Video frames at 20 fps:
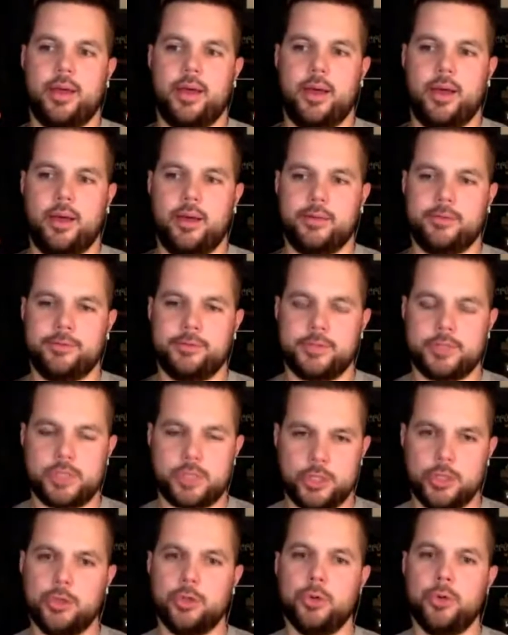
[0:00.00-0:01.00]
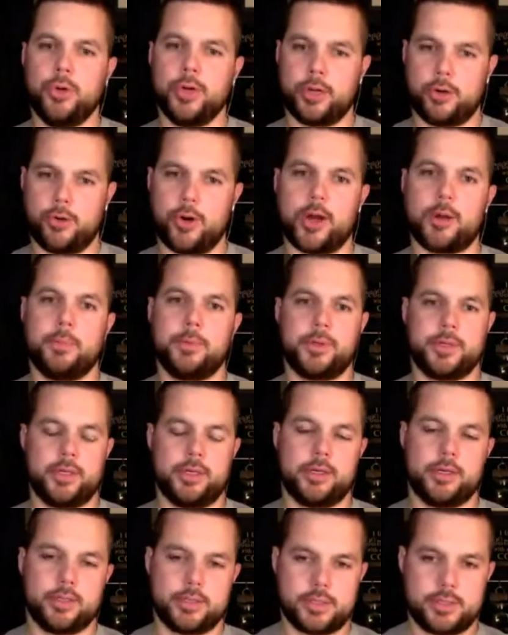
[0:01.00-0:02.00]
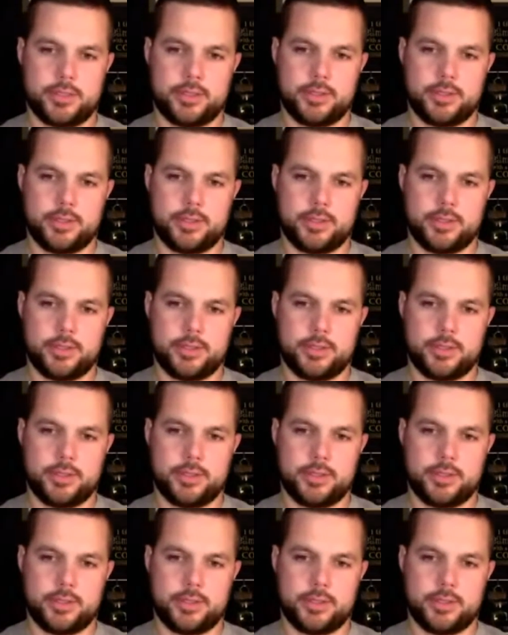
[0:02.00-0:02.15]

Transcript: of 2 incredible years